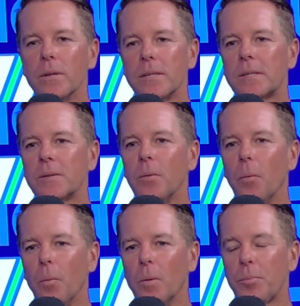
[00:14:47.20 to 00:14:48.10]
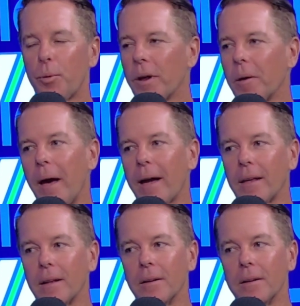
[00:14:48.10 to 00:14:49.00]
was pretty
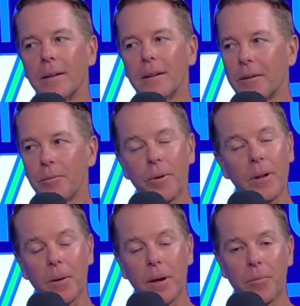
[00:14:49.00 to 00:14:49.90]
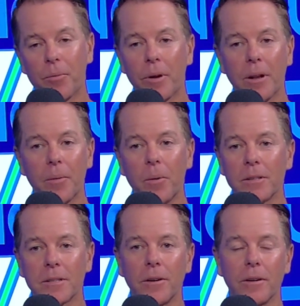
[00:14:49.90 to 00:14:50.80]
immaculate It really
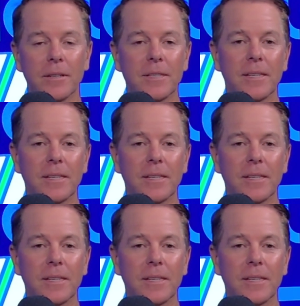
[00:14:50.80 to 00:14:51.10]
was, Curtis.